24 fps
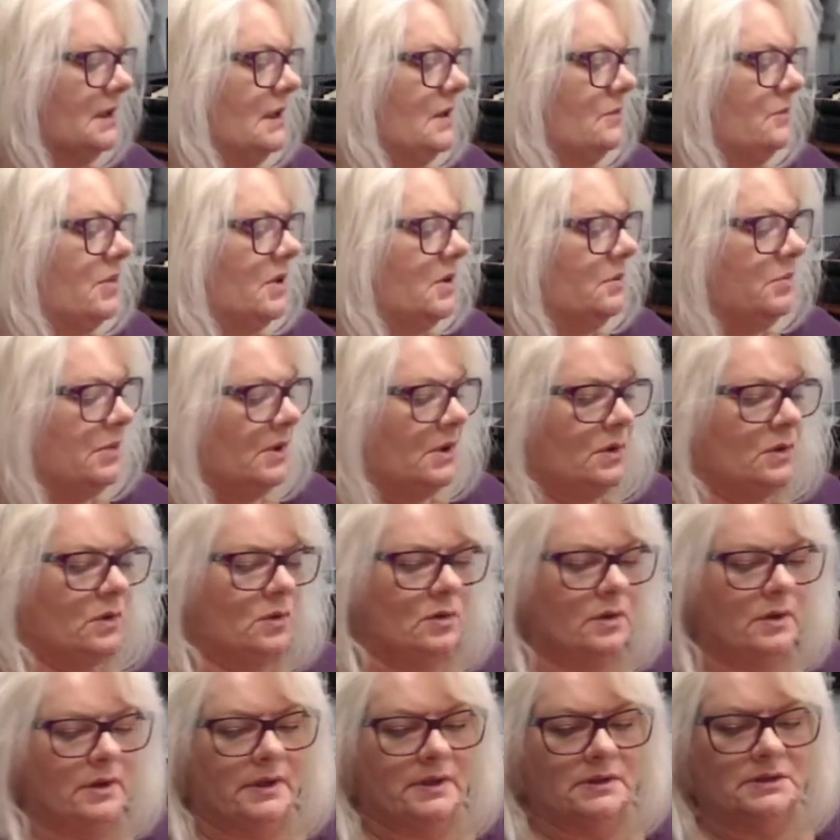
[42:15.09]
Purple and
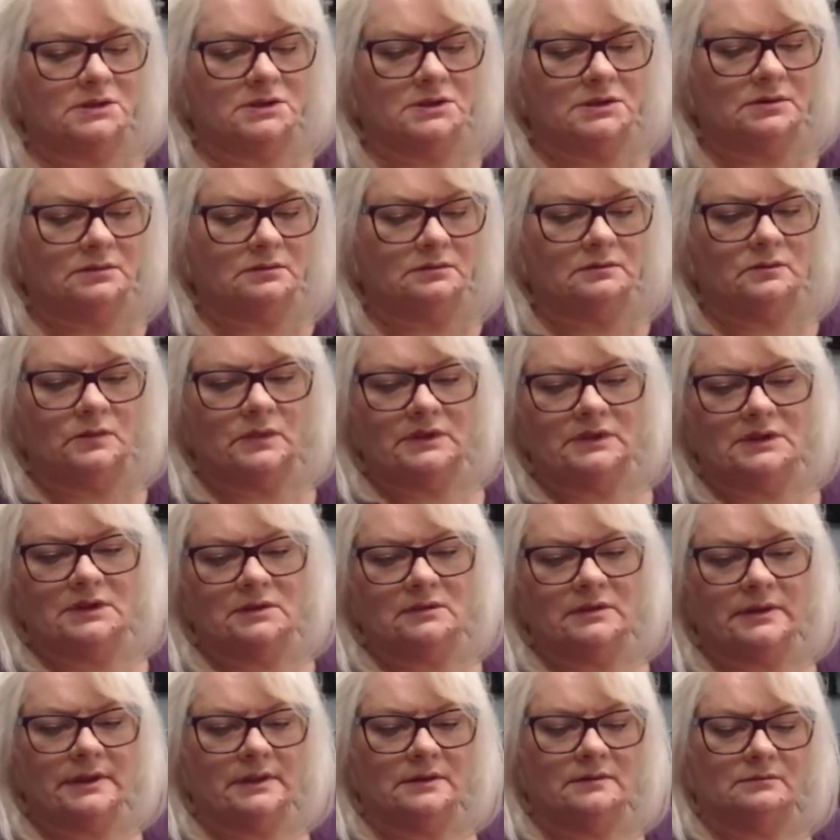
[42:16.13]
orange. We'll do
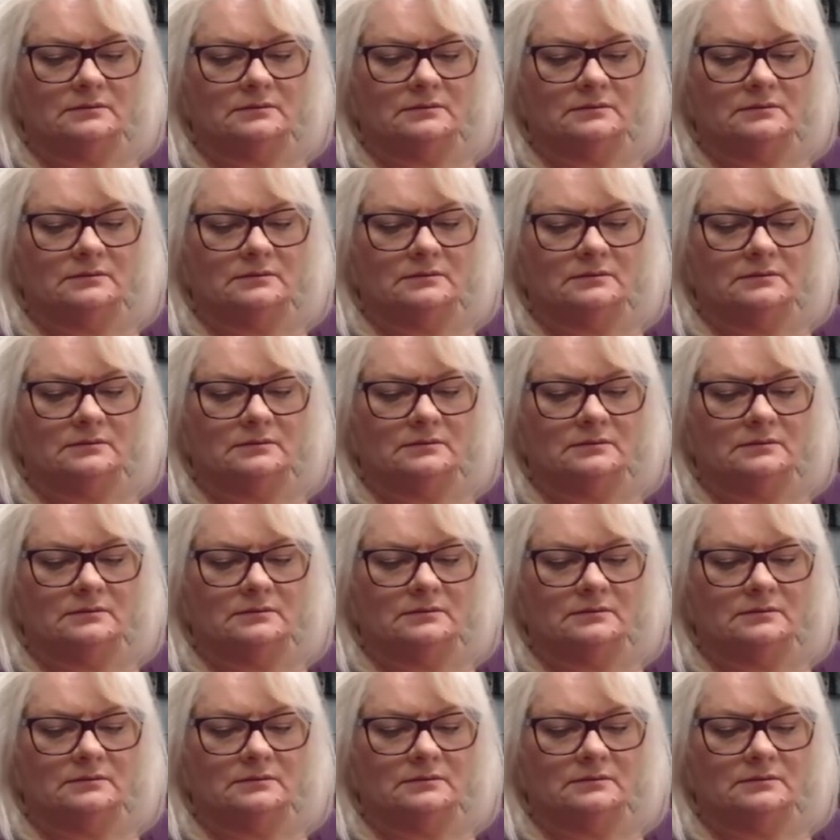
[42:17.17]
it.